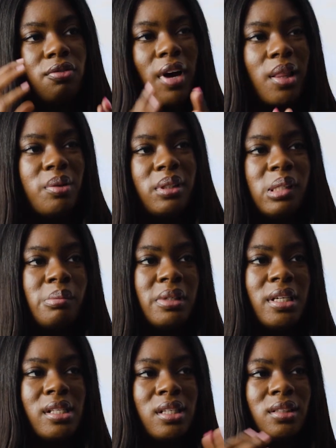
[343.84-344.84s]
Following them
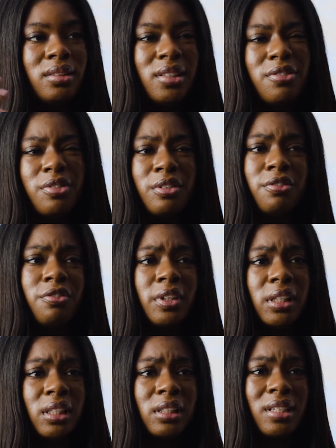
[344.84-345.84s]
is a different
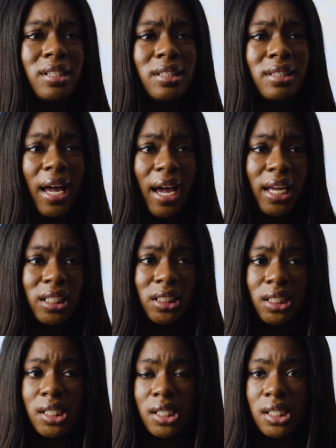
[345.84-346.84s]
feeling. It's not
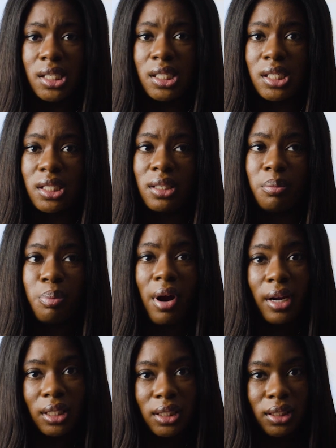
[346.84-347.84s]
just
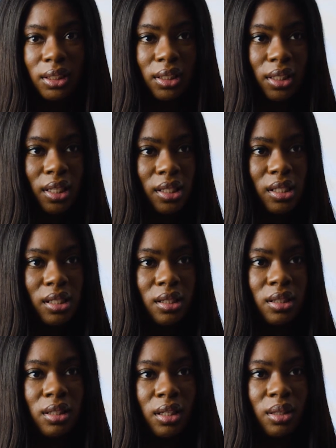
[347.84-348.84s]
product. It's
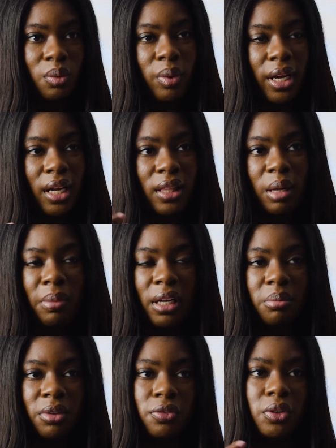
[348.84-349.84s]
the way they
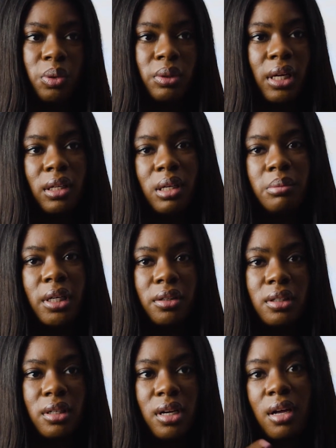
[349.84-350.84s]
make me feel when I come down
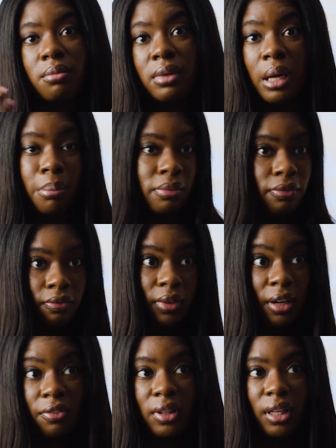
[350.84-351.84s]
here.
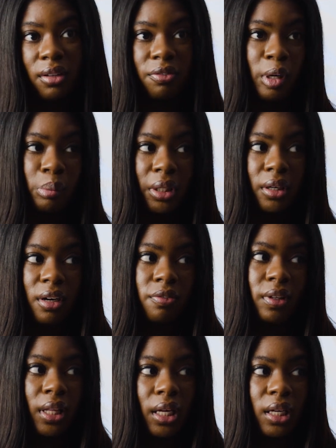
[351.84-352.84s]
I feel like a family here. I
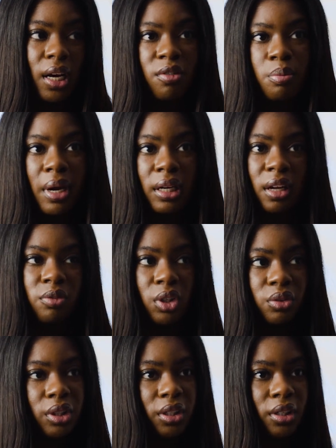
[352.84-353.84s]
feel like everybody I've
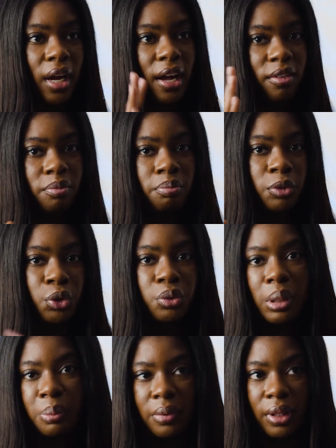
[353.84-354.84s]
known here, I've
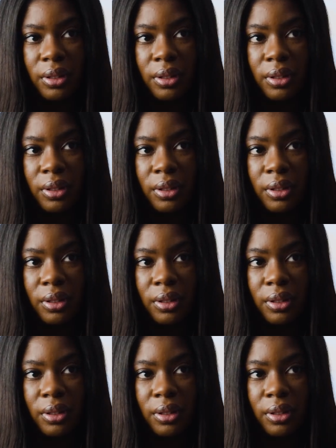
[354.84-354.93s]
grew up